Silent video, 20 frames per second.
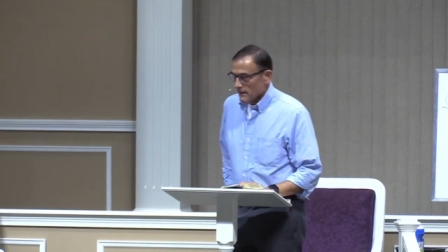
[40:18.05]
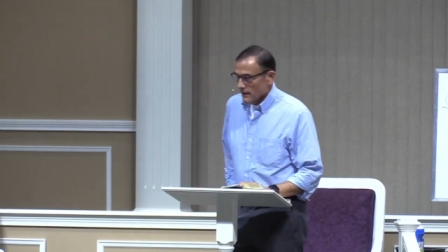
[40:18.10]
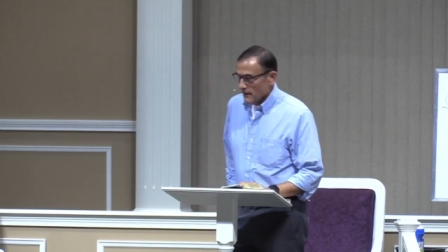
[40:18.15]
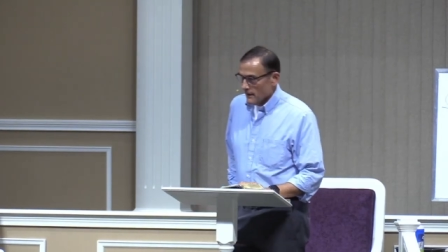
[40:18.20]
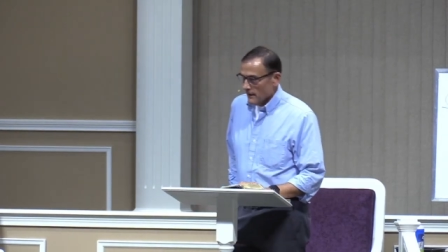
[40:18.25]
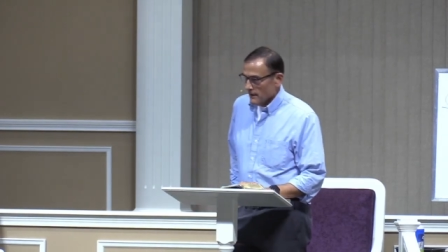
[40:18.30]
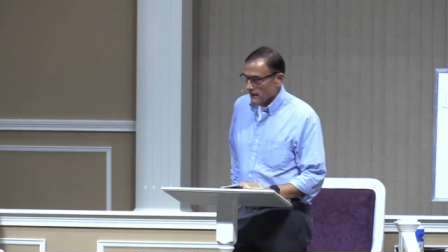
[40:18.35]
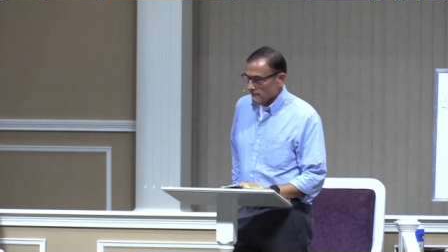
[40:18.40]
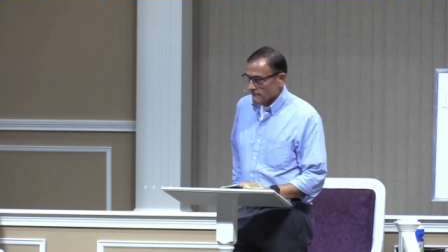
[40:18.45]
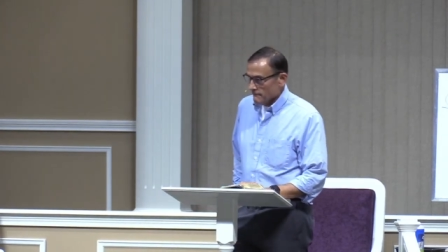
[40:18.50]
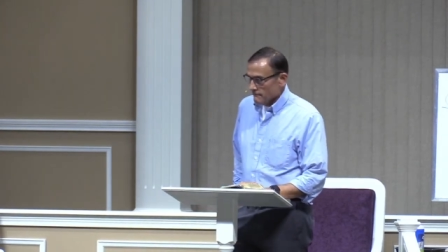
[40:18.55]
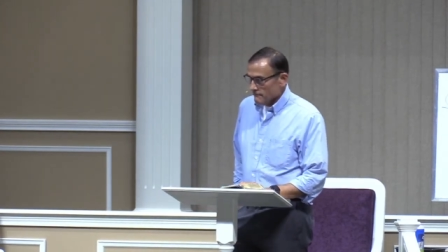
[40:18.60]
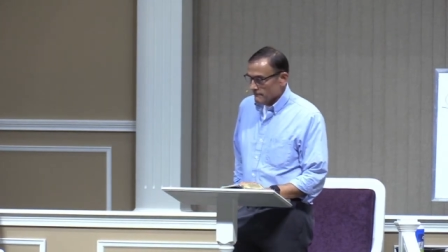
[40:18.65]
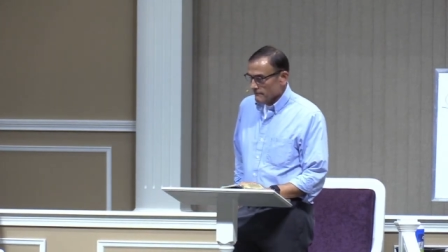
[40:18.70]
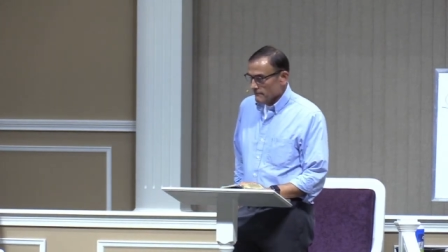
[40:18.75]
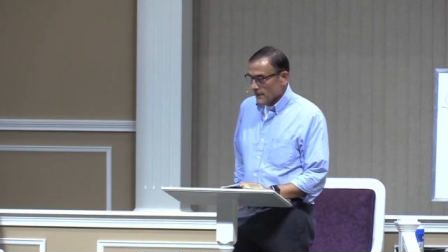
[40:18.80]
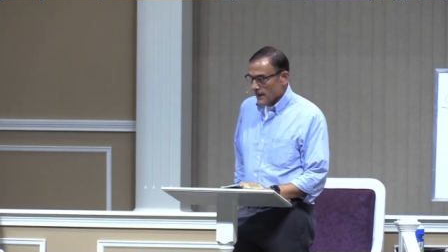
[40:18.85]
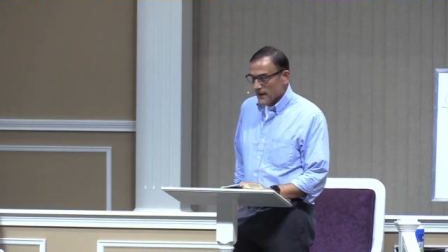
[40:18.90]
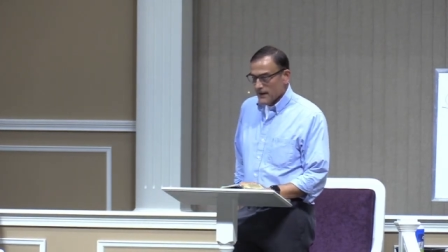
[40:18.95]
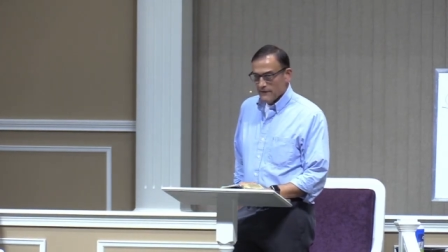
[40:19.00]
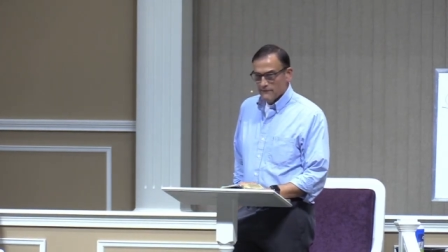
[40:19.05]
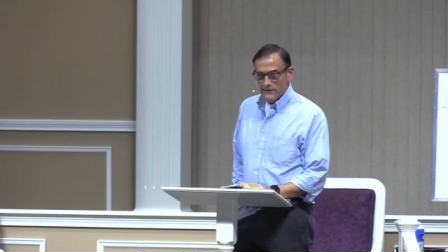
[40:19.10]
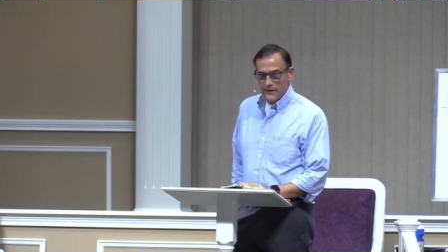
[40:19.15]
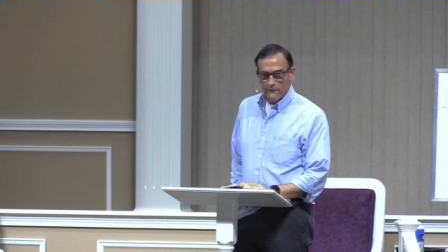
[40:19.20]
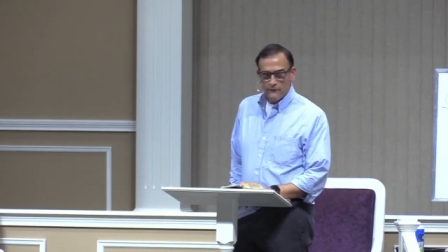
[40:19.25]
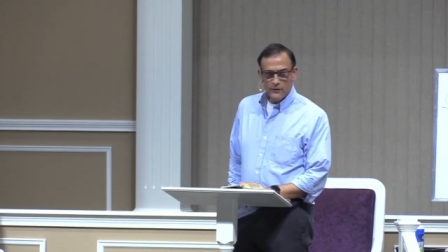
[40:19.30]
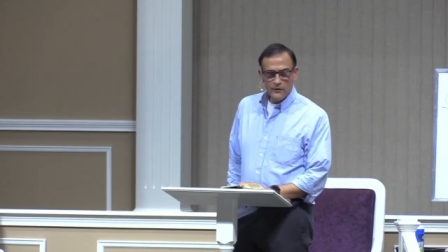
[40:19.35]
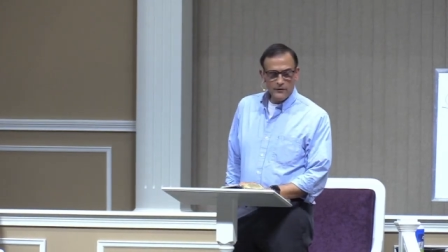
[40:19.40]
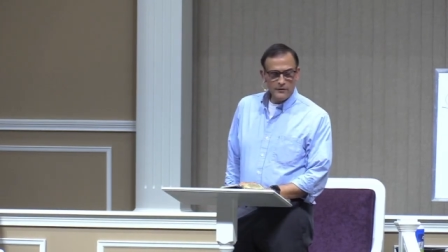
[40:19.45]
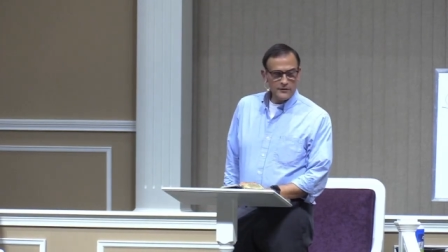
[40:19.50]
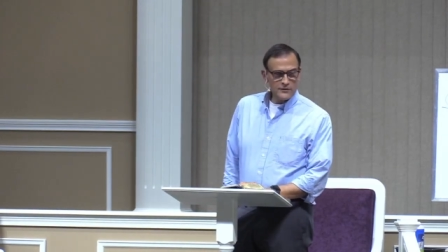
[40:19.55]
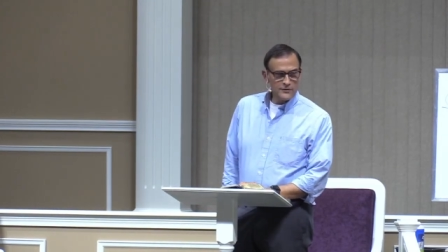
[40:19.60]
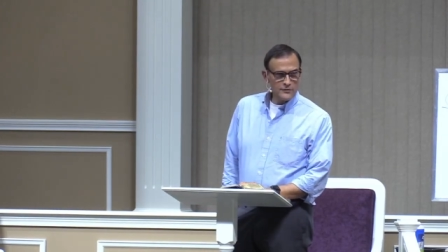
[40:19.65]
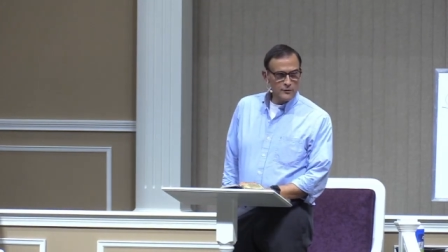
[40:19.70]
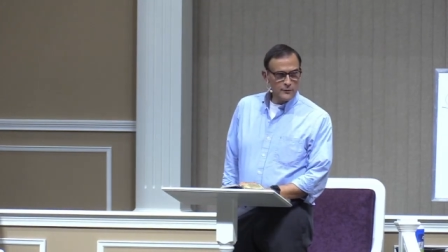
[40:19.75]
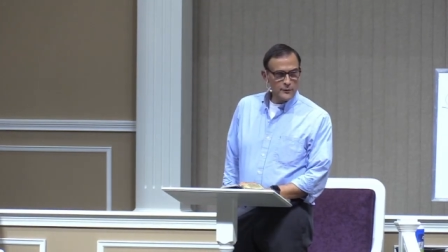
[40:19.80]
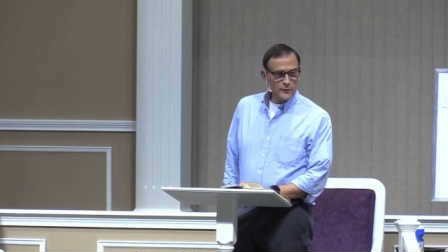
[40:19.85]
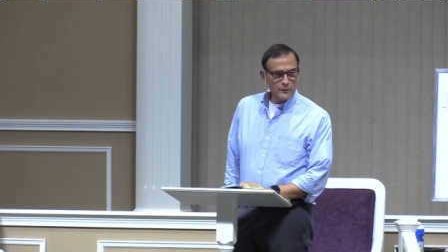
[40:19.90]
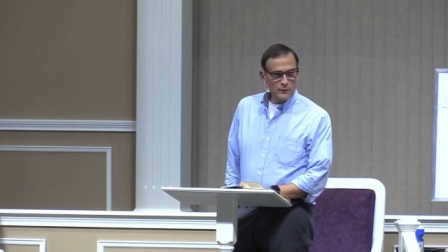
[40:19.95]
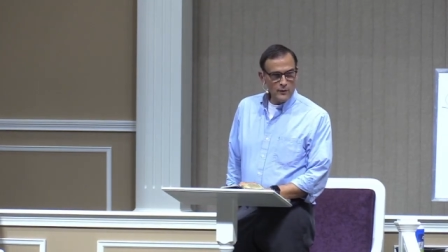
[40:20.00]
Um, I have never heard a
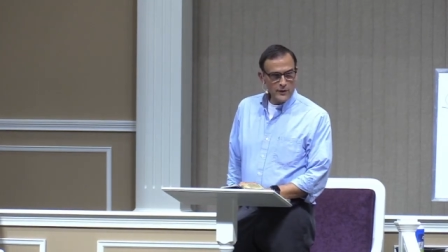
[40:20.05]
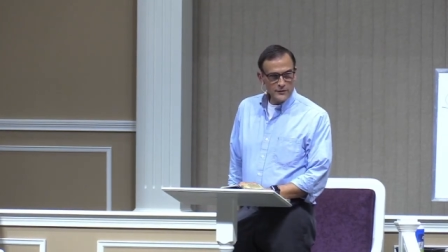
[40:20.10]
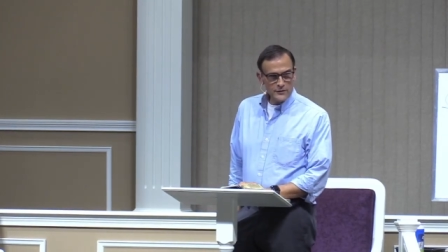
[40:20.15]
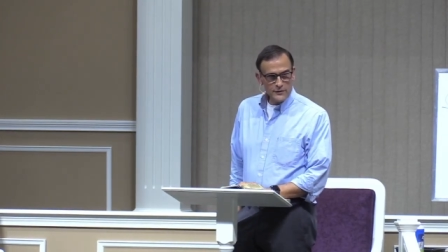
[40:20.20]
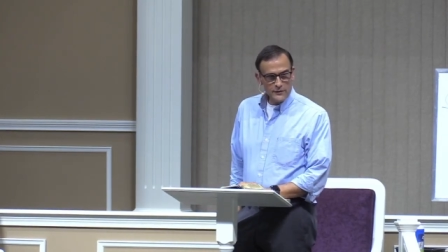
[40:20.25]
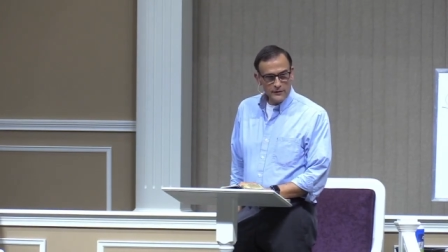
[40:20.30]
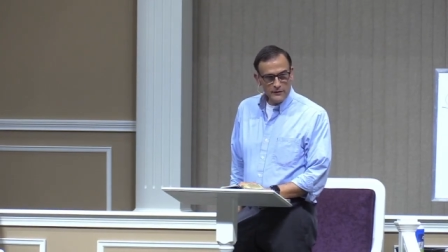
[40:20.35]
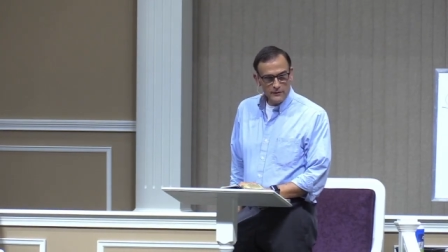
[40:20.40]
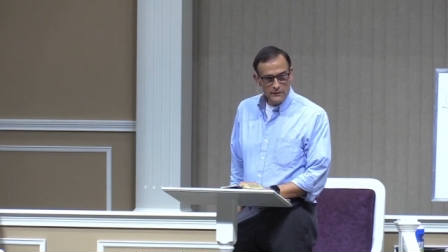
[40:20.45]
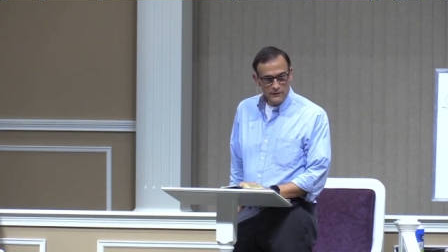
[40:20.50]
stupid question.